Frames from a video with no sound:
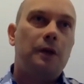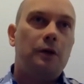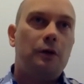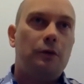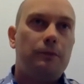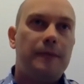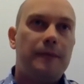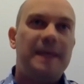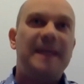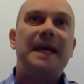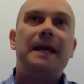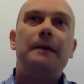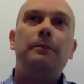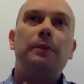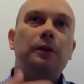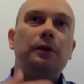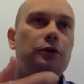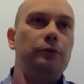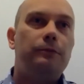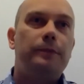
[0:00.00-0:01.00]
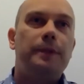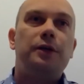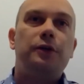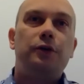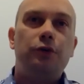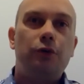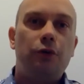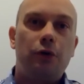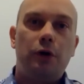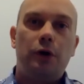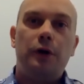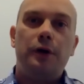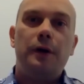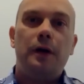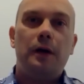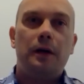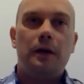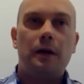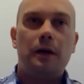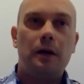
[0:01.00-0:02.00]
being able to be cured
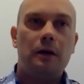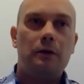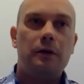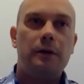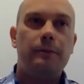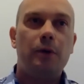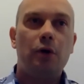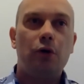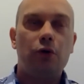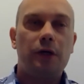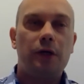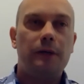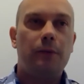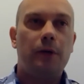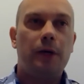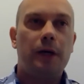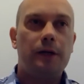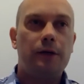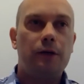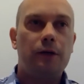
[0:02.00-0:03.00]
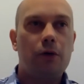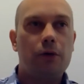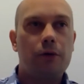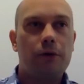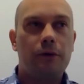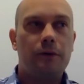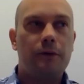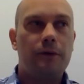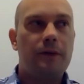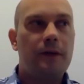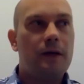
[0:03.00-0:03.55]
remotely by a doctor.